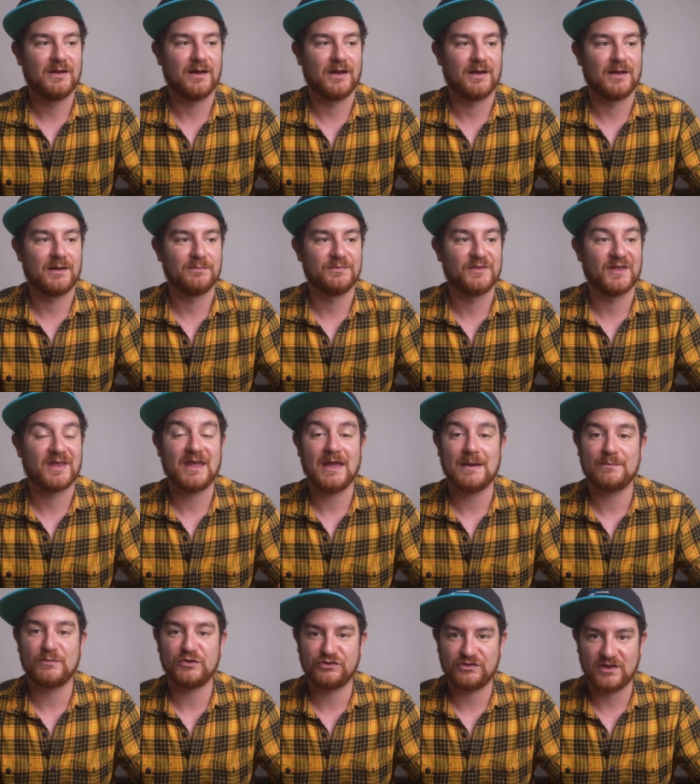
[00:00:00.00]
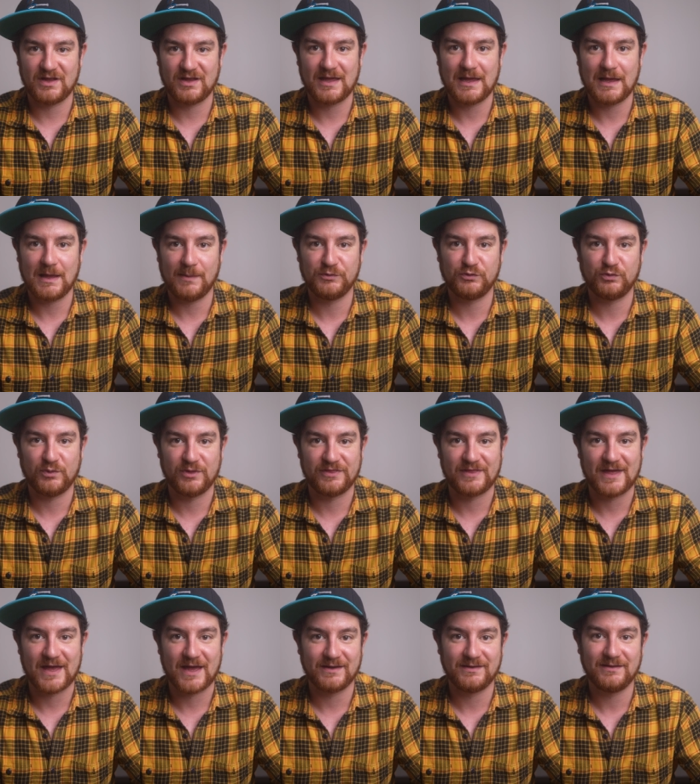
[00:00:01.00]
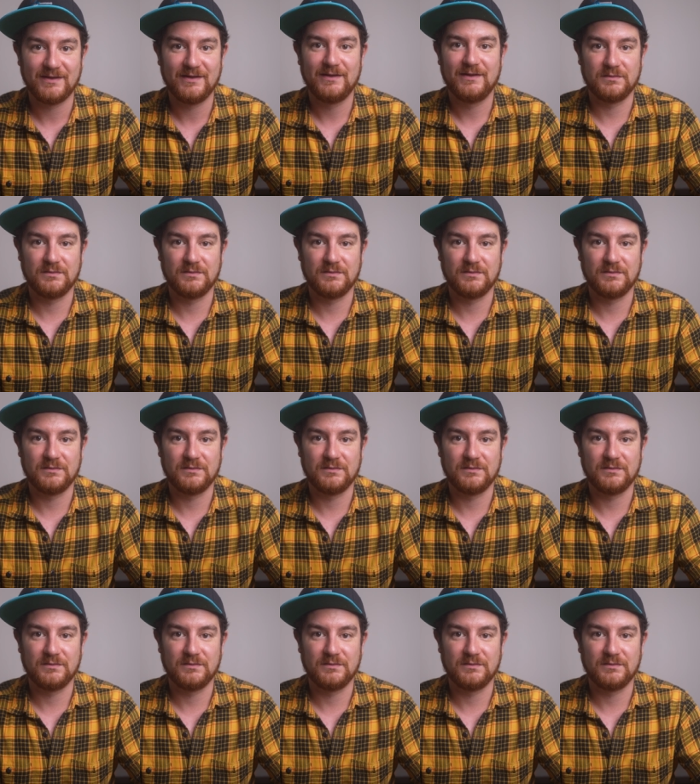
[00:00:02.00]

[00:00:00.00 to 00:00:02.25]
um, the camera shake helps with that.